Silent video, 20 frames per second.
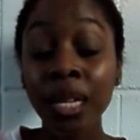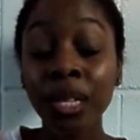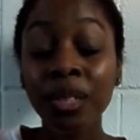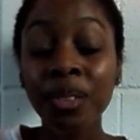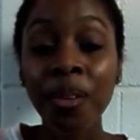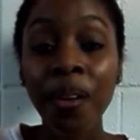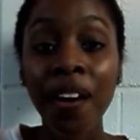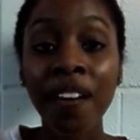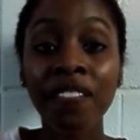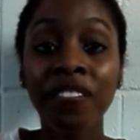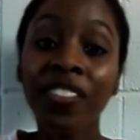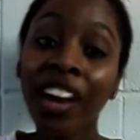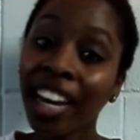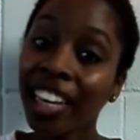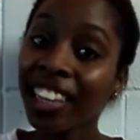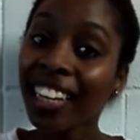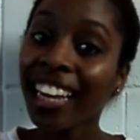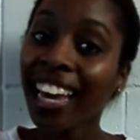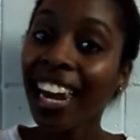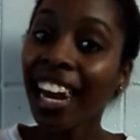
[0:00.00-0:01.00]
So I'm
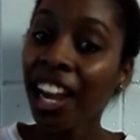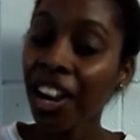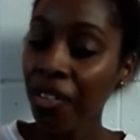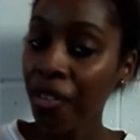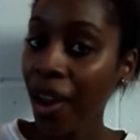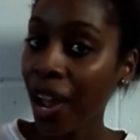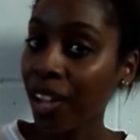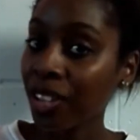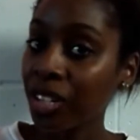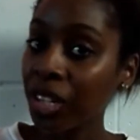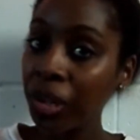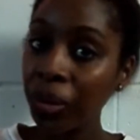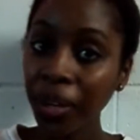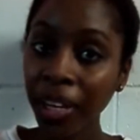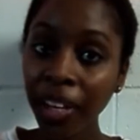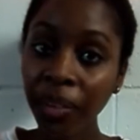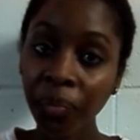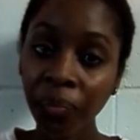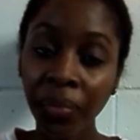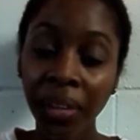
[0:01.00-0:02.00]
finally getting around to
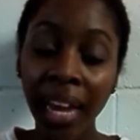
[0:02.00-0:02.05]
it,